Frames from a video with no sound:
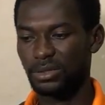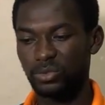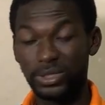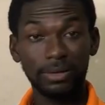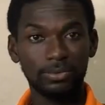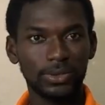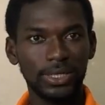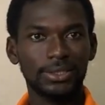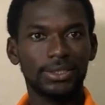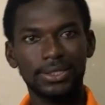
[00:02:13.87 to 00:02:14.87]
with that,
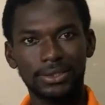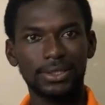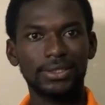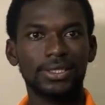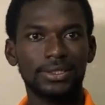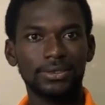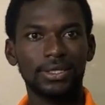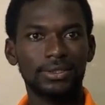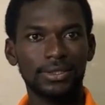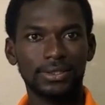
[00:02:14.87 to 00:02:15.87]
let's
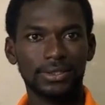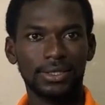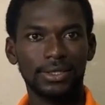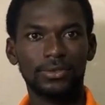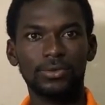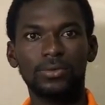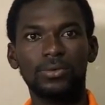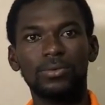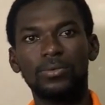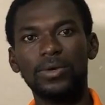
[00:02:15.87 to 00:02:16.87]
get started. So
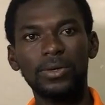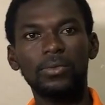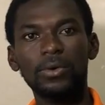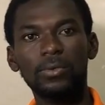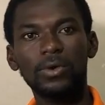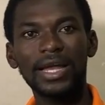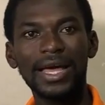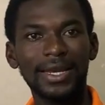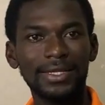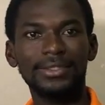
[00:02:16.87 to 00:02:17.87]
what I
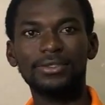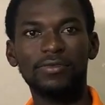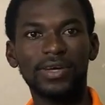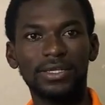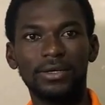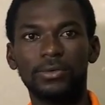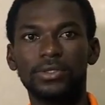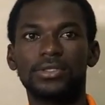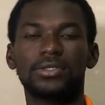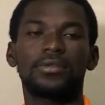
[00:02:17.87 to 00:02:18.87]
learned over there
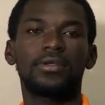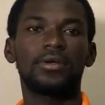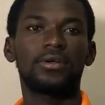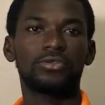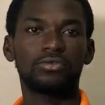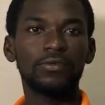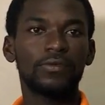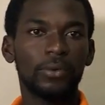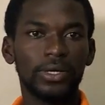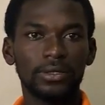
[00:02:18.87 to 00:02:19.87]
was
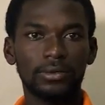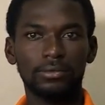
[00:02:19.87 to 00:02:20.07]
straightforward.